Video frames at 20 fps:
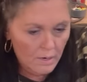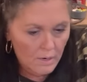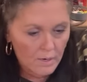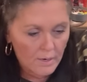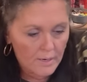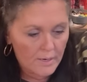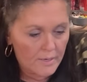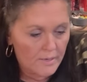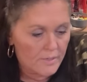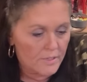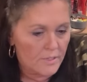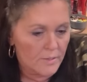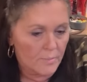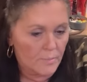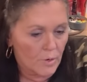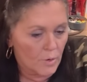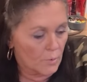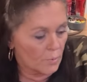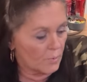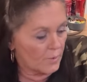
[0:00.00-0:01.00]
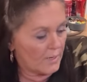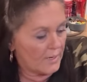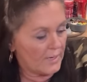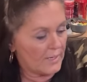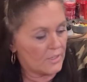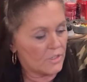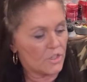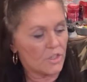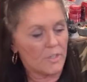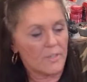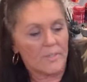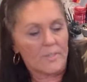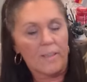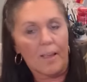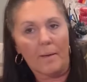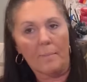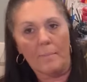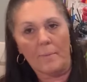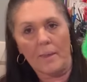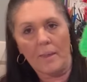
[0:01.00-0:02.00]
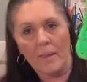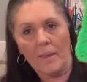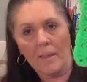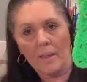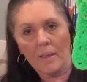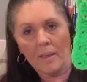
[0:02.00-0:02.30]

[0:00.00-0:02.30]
Here's some green she sent me.